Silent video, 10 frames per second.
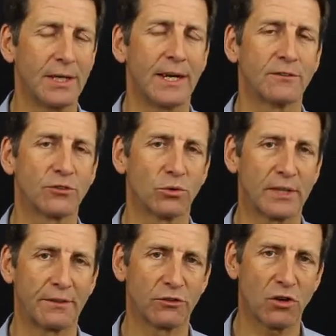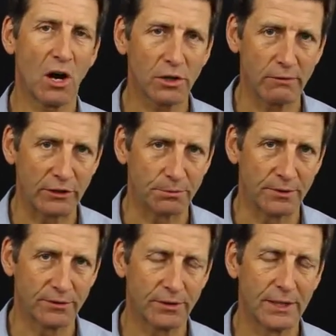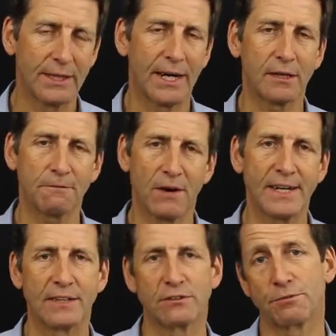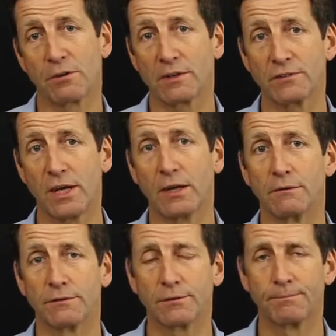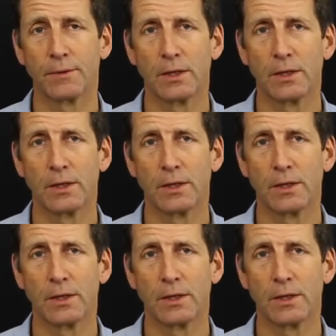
and sort out the child arrangements and the finances for ourselves